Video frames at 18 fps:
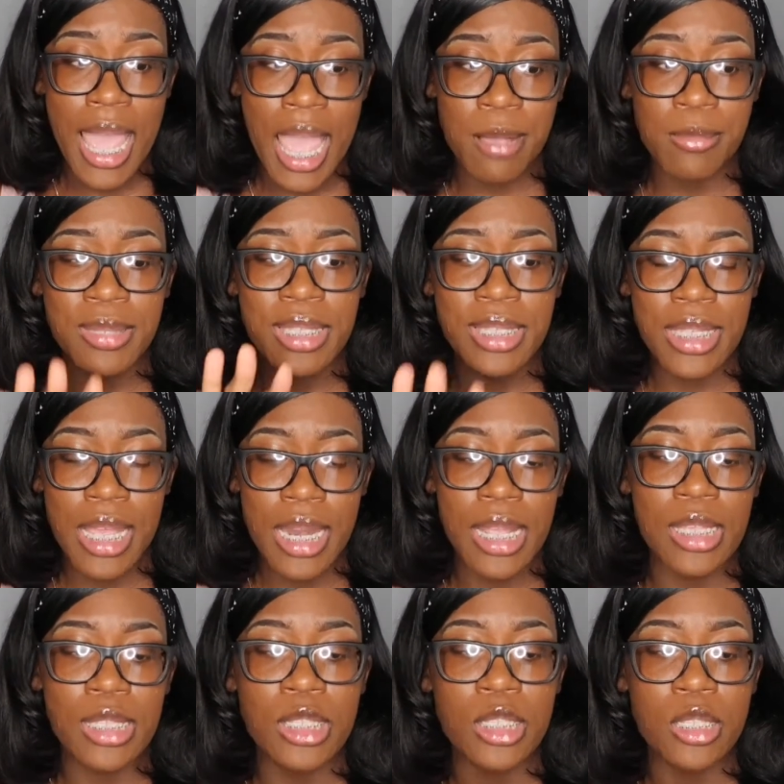app
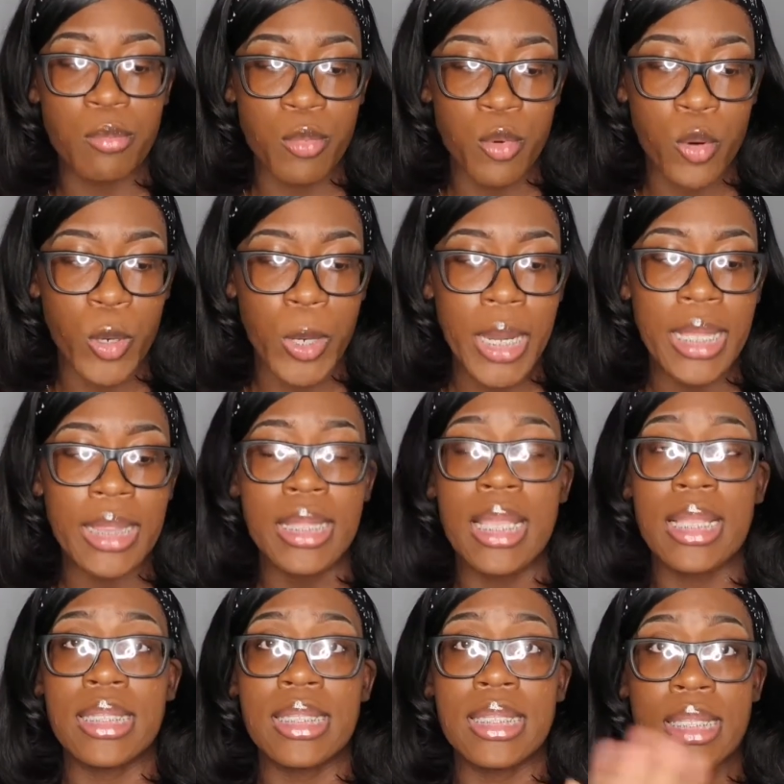settings support and
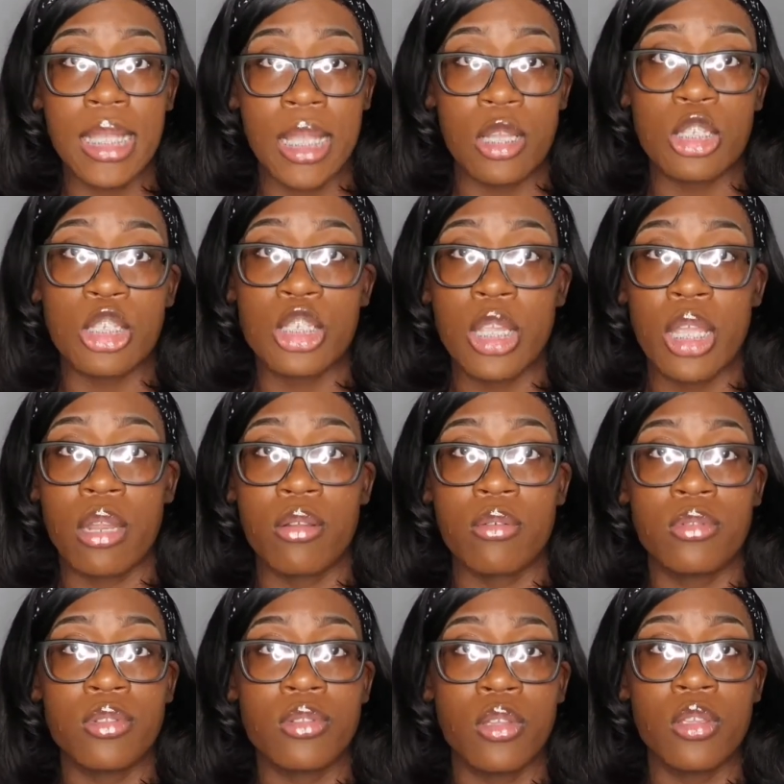then sales
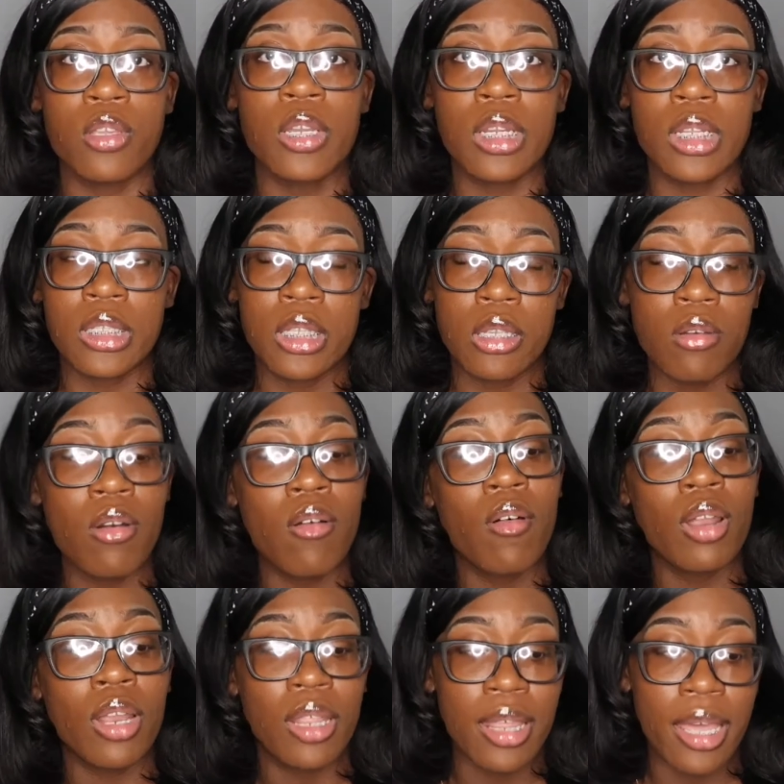channels so you're going to see
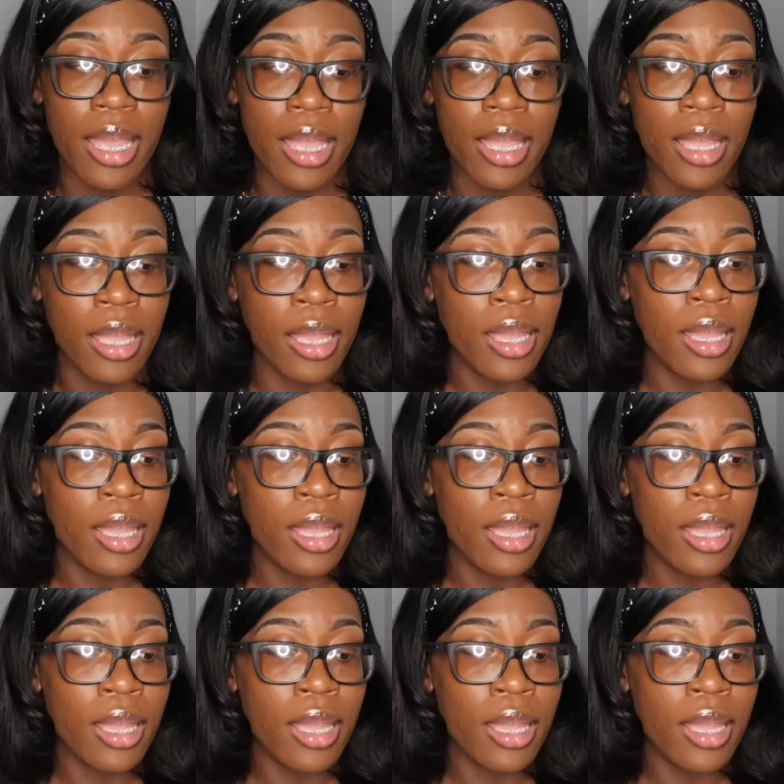all of that